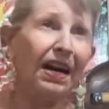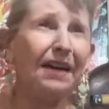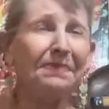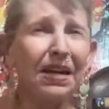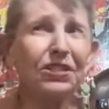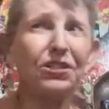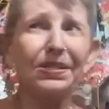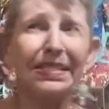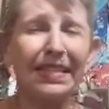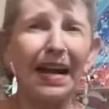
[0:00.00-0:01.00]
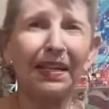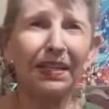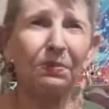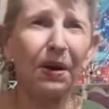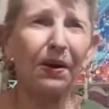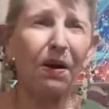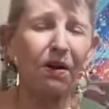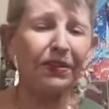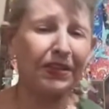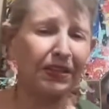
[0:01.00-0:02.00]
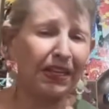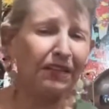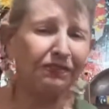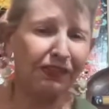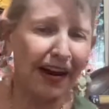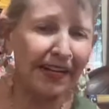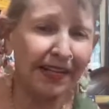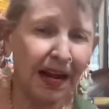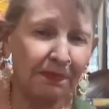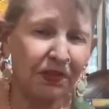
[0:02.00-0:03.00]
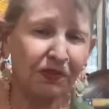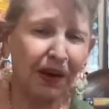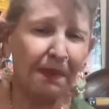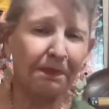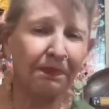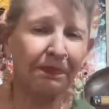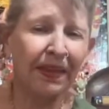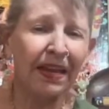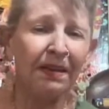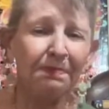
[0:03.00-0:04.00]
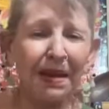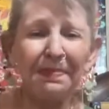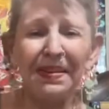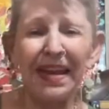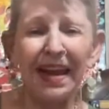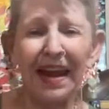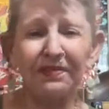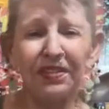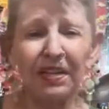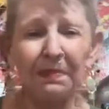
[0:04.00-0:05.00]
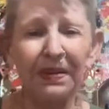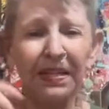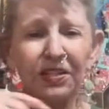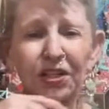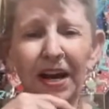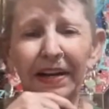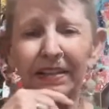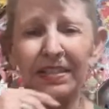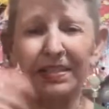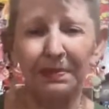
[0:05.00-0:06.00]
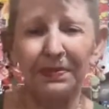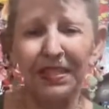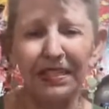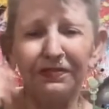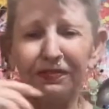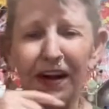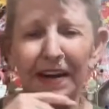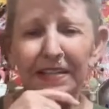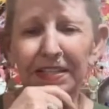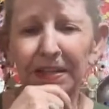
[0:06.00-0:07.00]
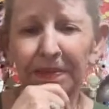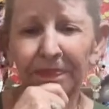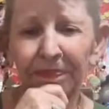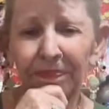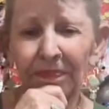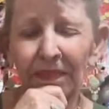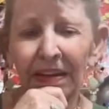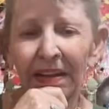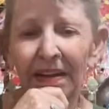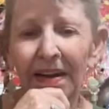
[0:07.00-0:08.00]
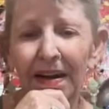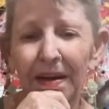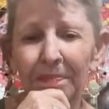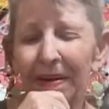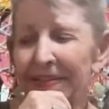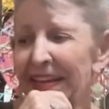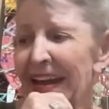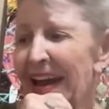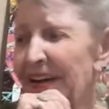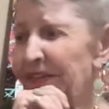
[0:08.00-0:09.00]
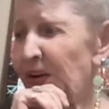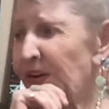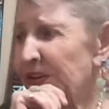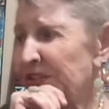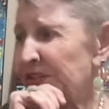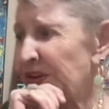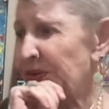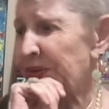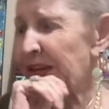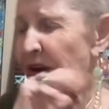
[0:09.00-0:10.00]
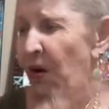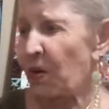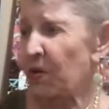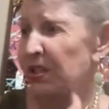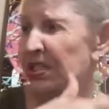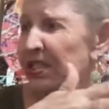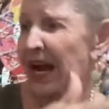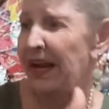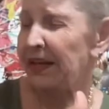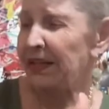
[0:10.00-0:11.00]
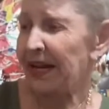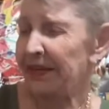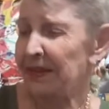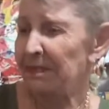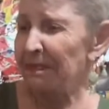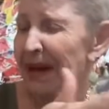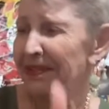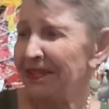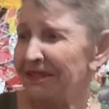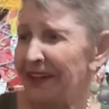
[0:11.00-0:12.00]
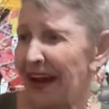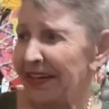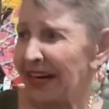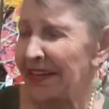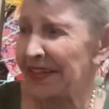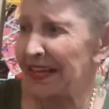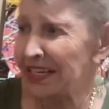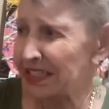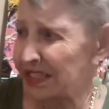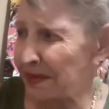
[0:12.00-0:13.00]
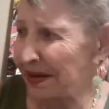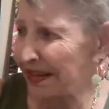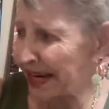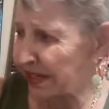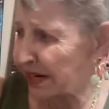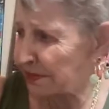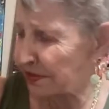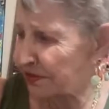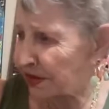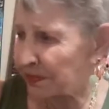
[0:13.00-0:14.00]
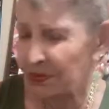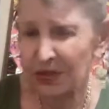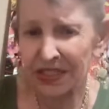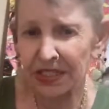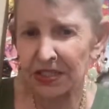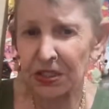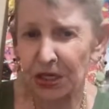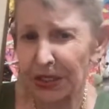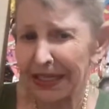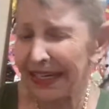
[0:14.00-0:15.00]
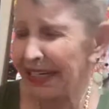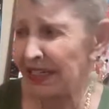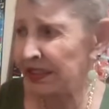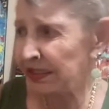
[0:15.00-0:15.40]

I'm not sure exactly where all the nephrite comes from. Maybe they have some in China, some nephrite. But they have also the old style, like the mutton fat, and I think some of that comes from, was it Turkey?